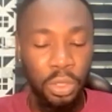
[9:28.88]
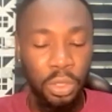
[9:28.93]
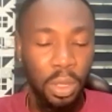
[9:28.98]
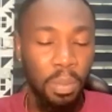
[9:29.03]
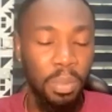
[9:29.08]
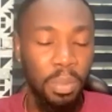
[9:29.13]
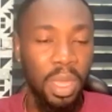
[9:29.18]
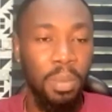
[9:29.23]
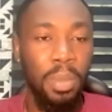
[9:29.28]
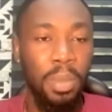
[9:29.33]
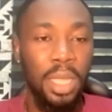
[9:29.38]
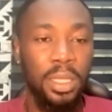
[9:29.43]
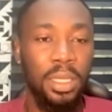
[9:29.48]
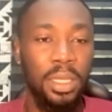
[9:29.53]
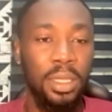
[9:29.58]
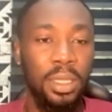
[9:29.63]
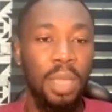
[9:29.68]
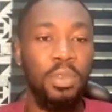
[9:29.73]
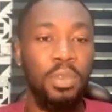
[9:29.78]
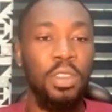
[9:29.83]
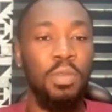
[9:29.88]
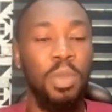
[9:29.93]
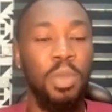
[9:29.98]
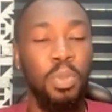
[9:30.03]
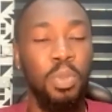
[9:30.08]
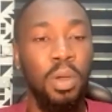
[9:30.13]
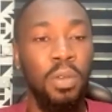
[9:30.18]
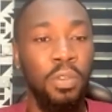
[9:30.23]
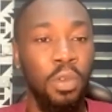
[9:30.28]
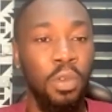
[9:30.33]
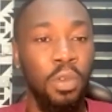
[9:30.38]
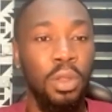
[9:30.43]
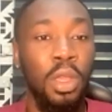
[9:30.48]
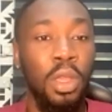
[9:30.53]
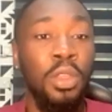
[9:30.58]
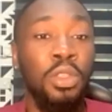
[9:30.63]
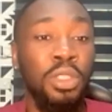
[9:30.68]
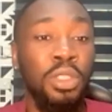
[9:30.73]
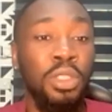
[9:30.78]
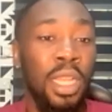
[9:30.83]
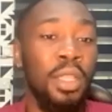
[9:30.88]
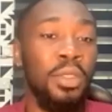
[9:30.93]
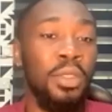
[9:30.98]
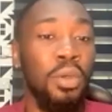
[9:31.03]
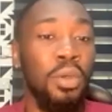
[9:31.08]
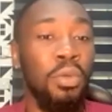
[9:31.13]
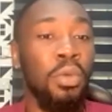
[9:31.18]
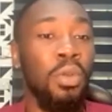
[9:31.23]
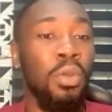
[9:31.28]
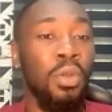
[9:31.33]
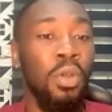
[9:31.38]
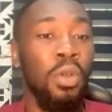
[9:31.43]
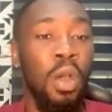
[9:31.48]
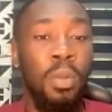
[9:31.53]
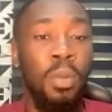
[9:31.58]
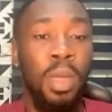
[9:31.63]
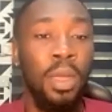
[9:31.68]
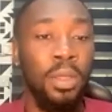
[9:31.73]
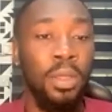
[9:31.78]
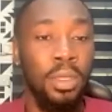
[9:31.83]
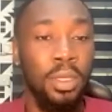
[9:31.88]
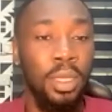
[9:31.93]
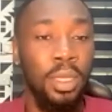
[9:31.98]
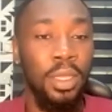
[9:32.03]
members in terms of people of color usually don't come out.